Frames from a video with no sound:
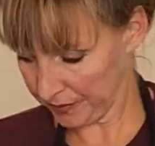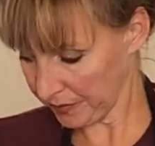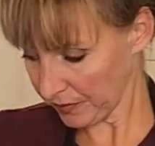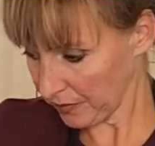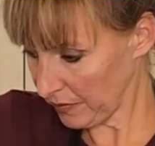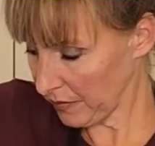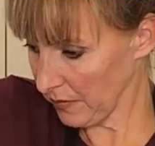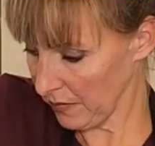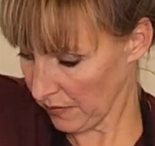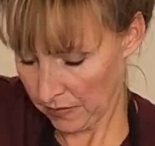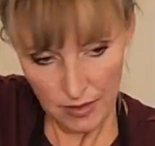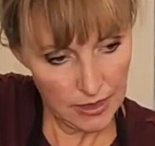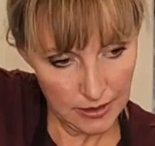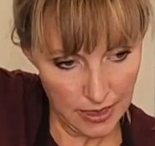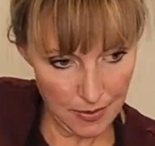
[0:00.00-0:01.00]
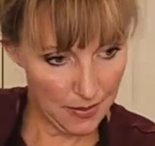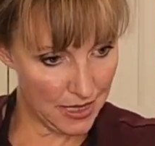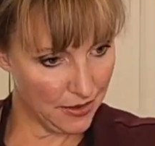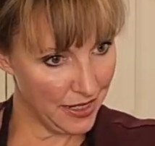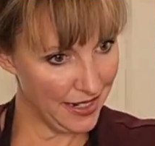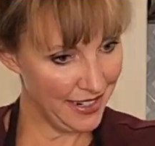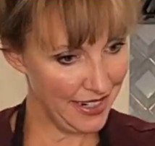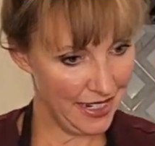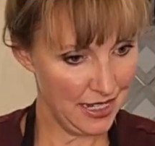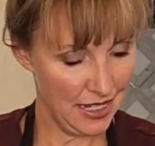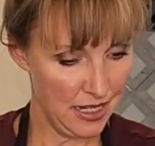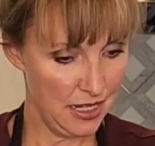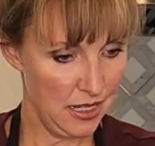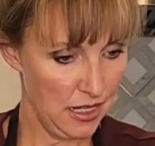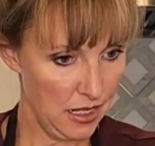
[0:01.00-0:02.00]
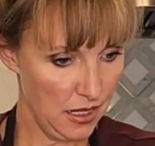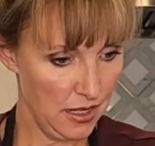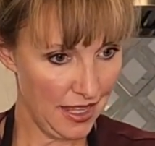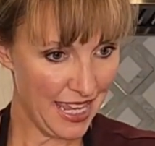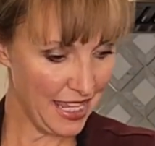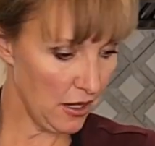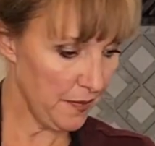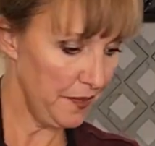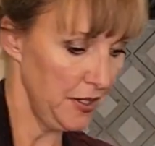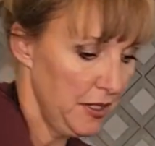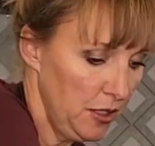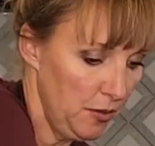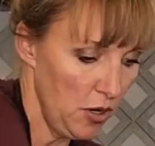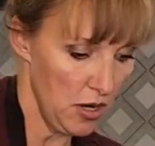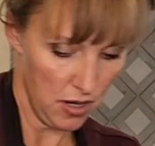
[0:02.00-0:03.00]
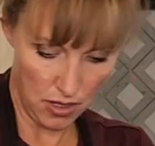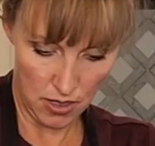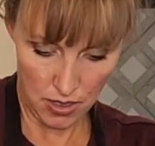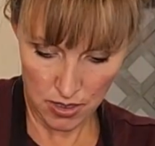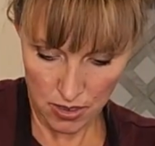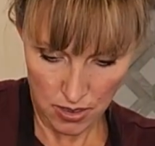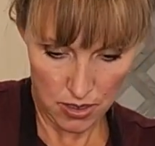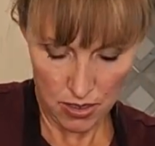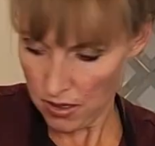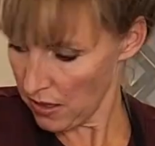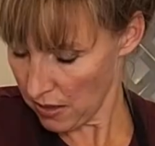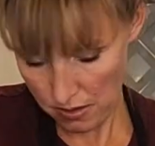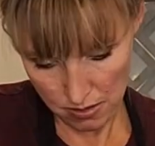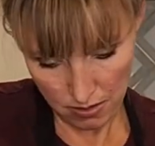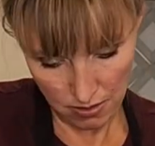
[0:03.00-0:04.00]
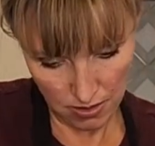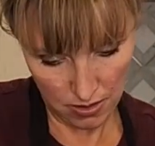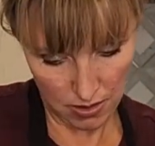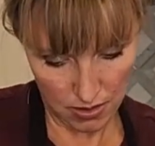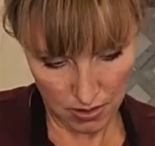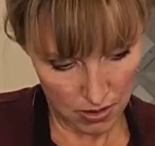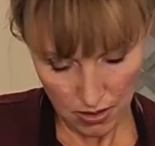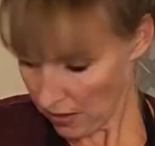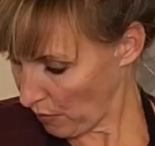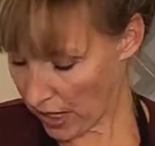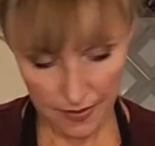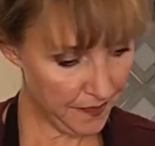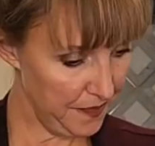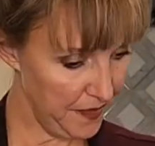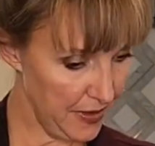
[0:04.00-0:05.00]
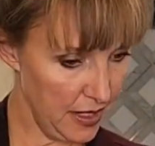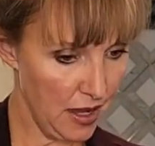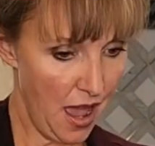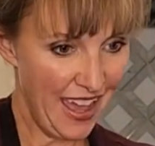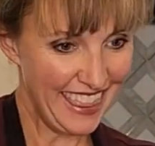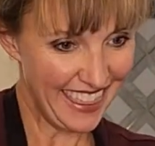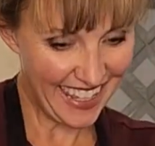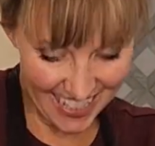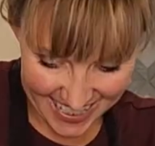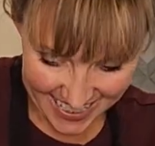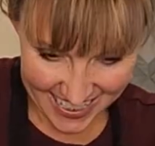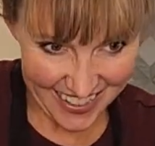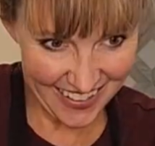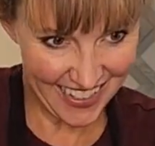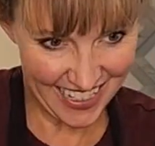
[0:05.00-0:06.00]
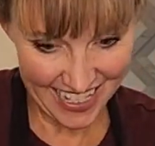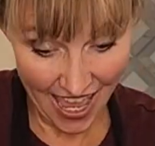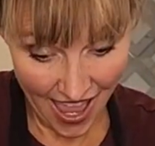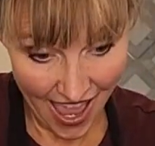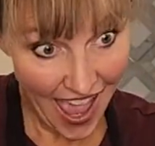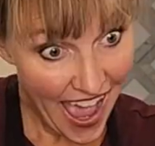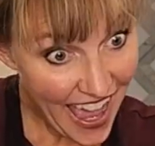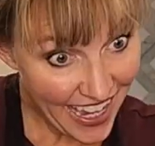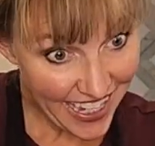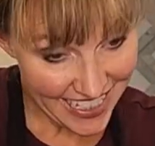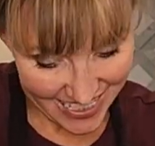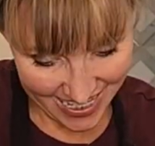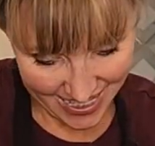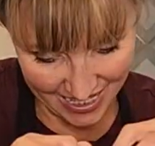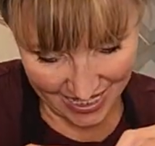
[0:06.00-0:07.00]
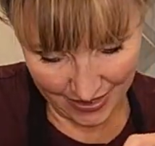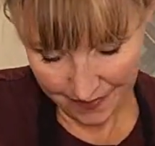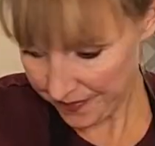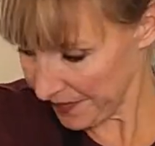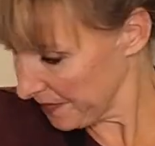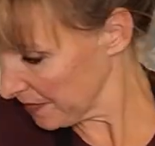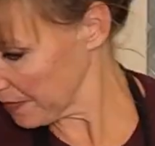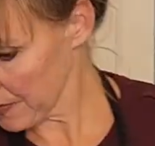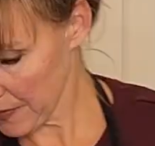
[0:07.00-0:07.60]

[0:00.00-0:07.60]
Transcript: and six eggs. These are just a little bit more hearty because they have the buttermilk and the oats and the eggs. So it's a pretty good